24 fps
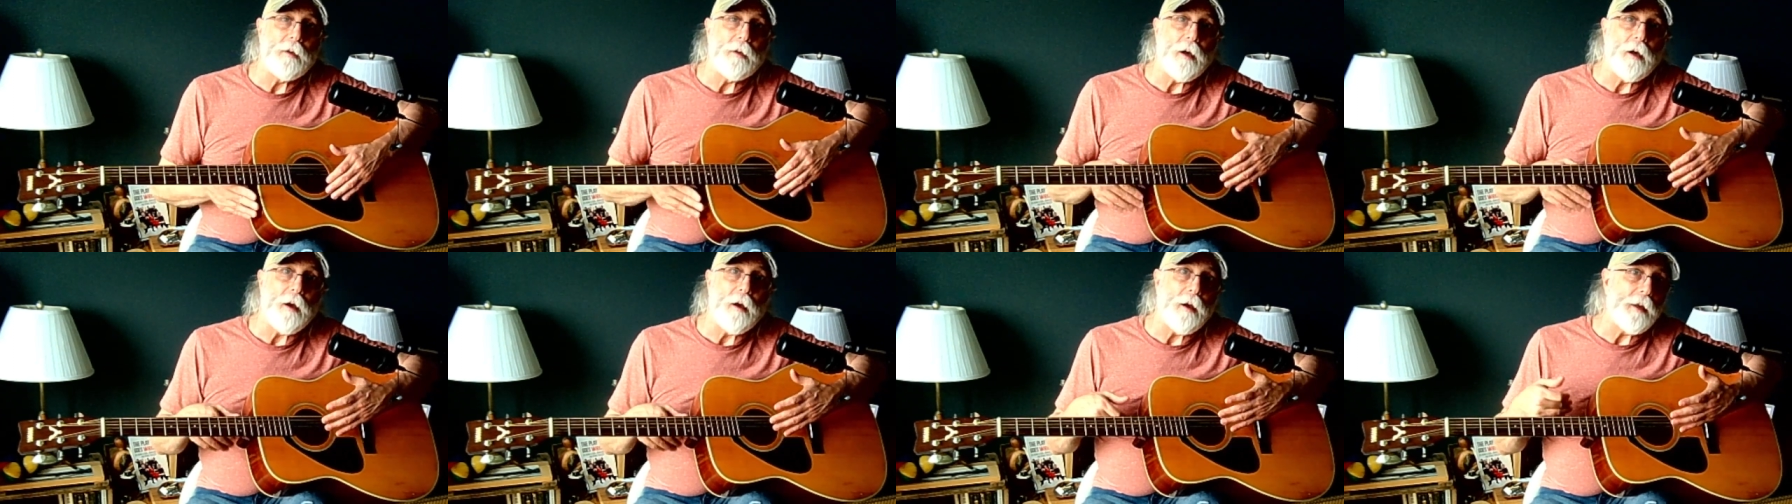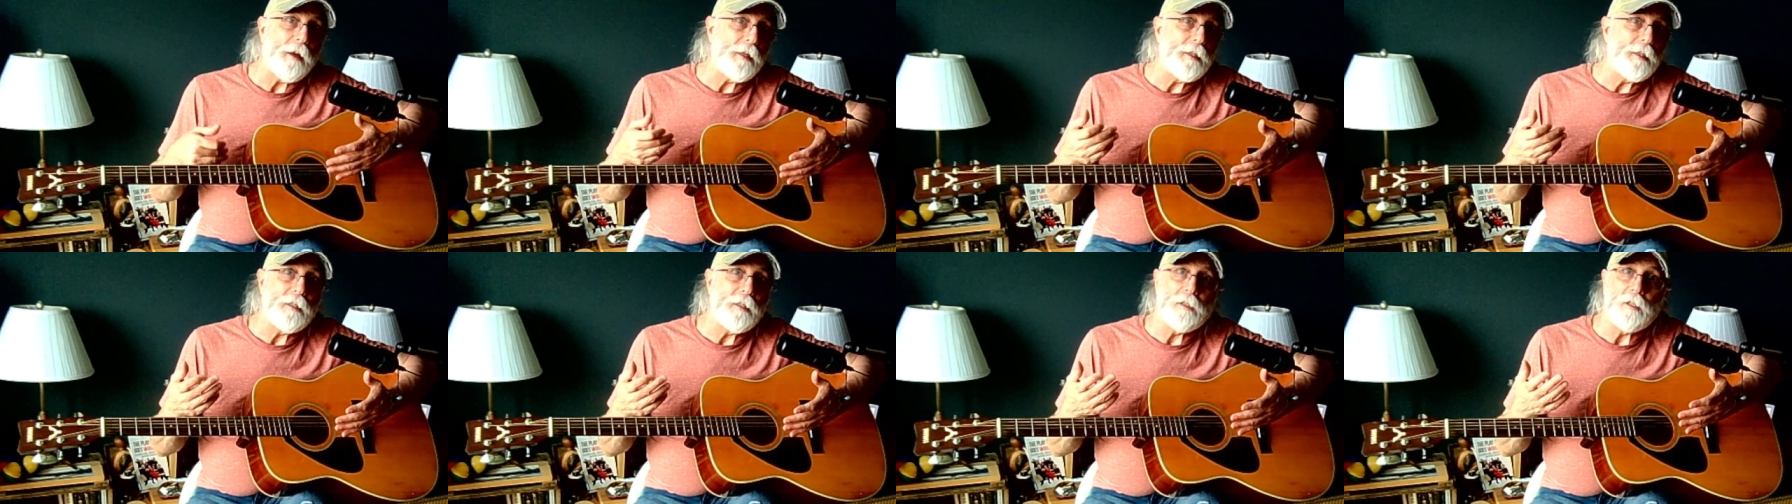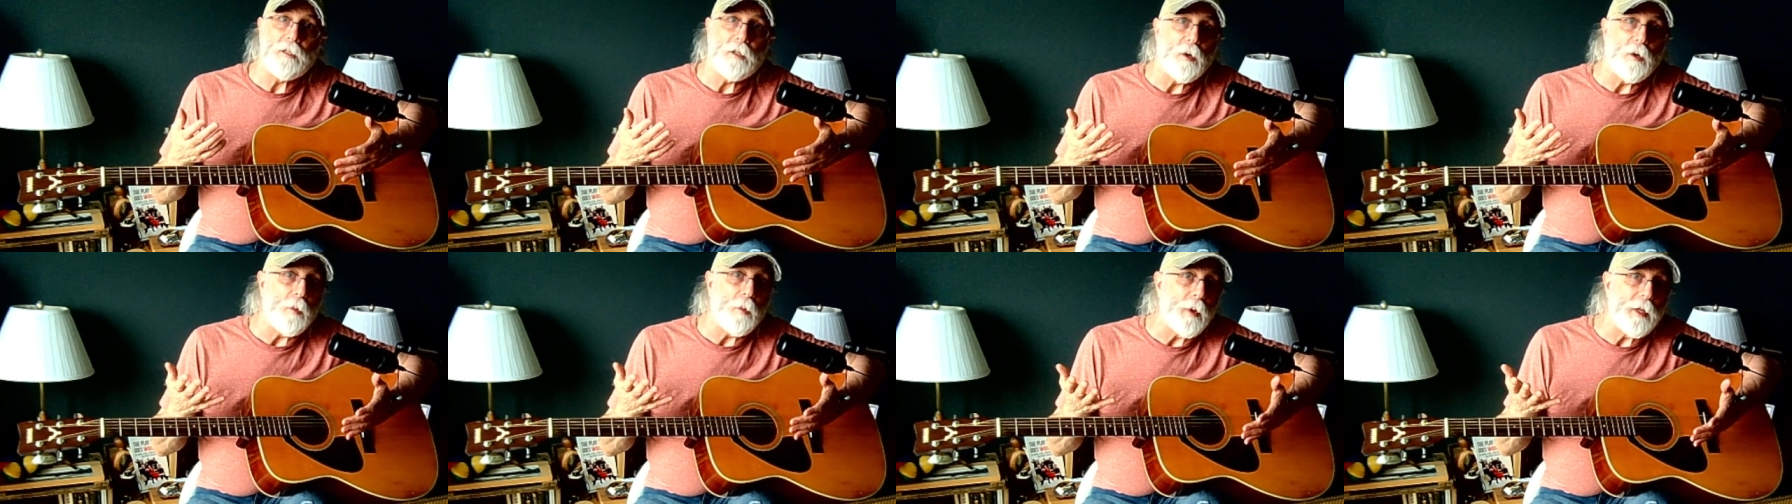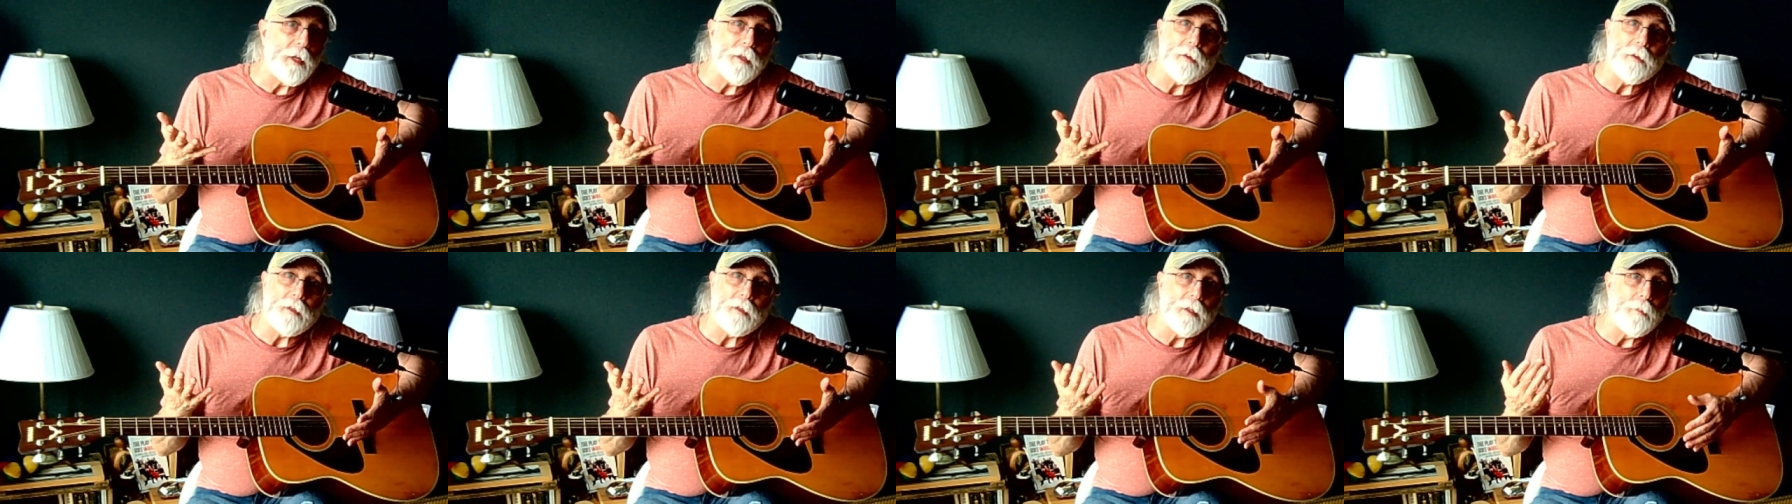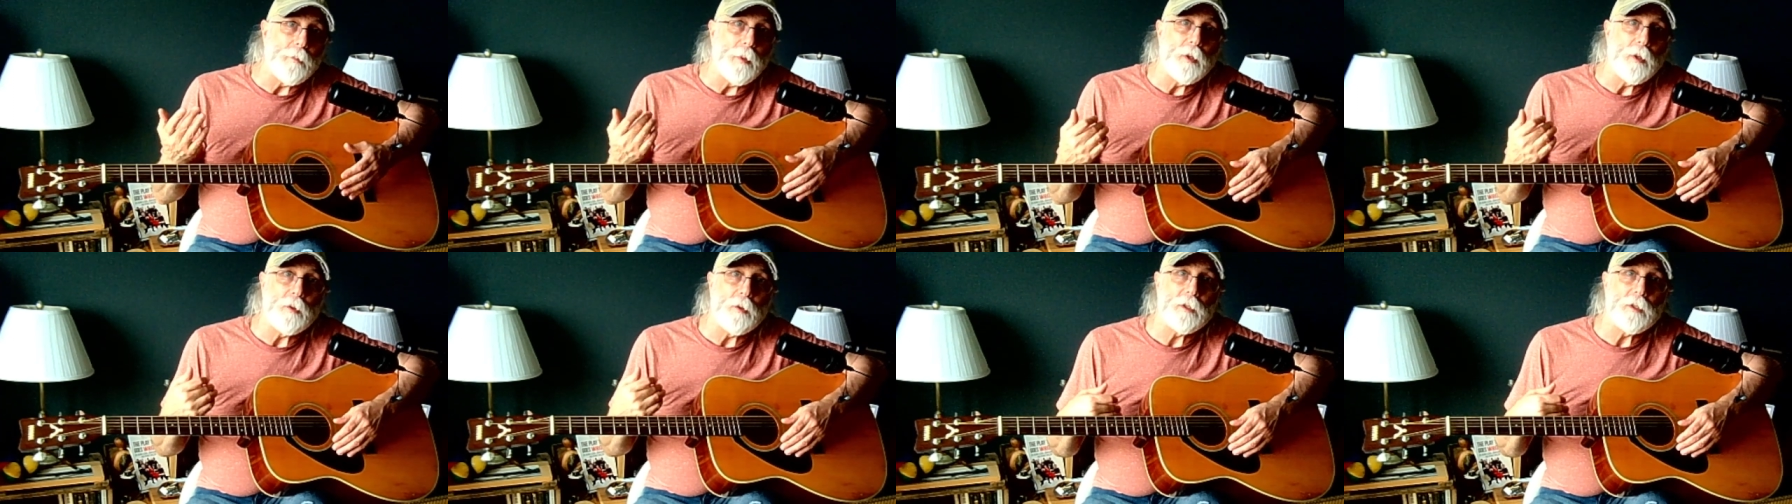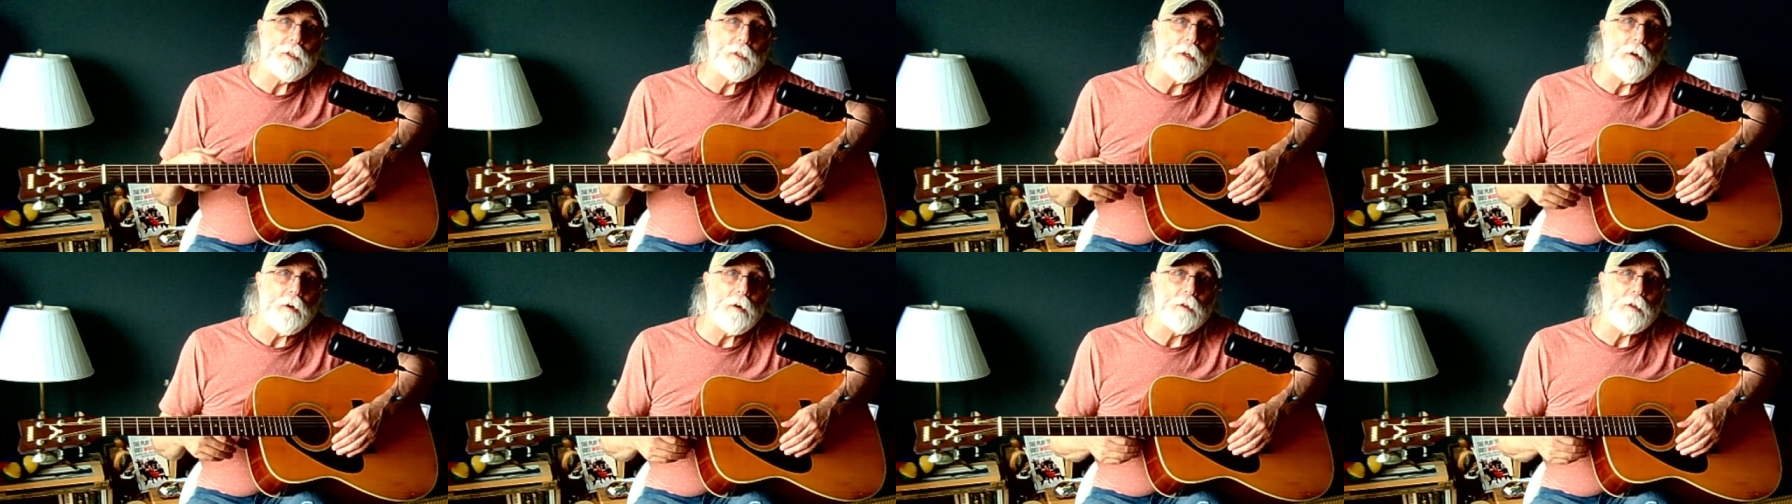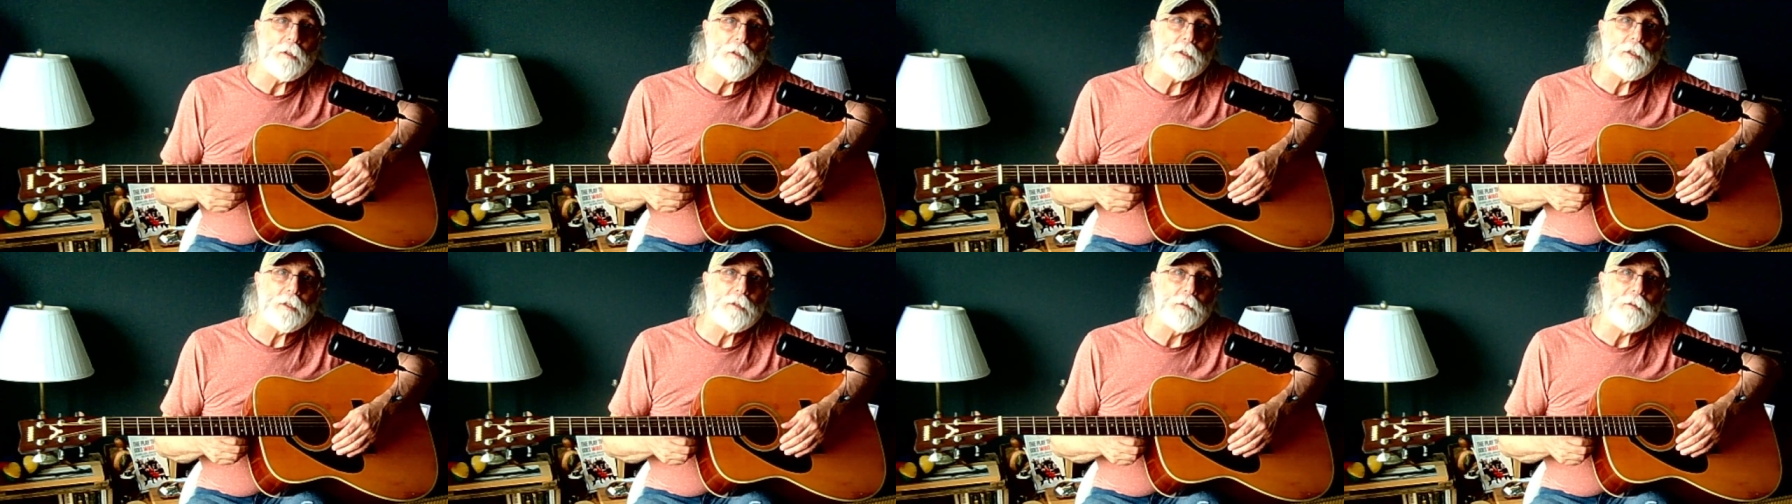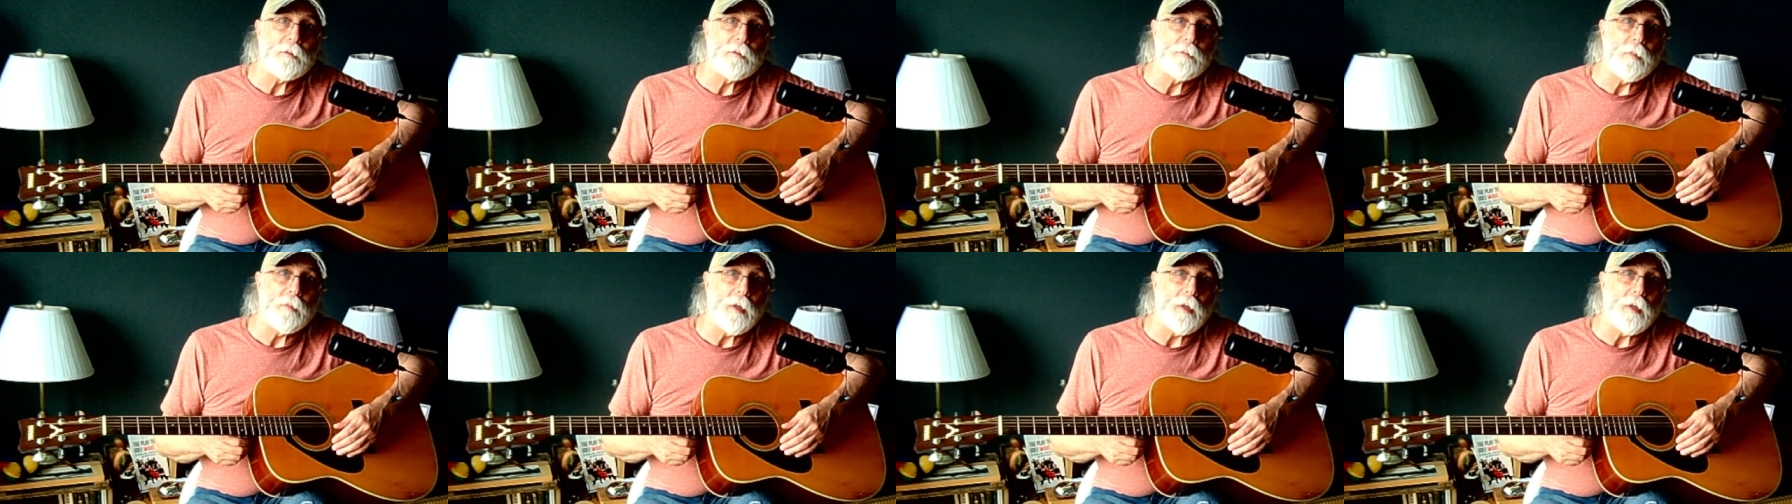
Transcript: I didn't know anything about guitars.